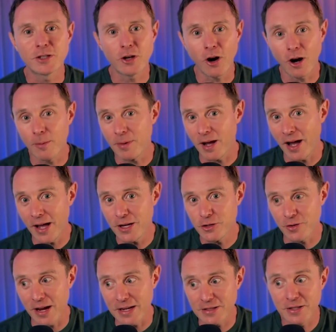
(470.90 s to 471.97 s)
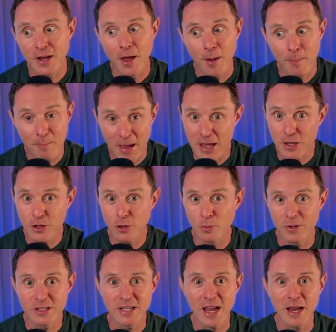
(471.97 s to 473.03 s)
carbohydrates make you
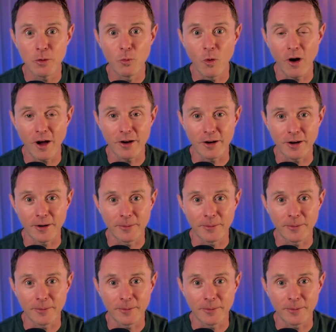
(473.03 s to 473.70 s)
retain water.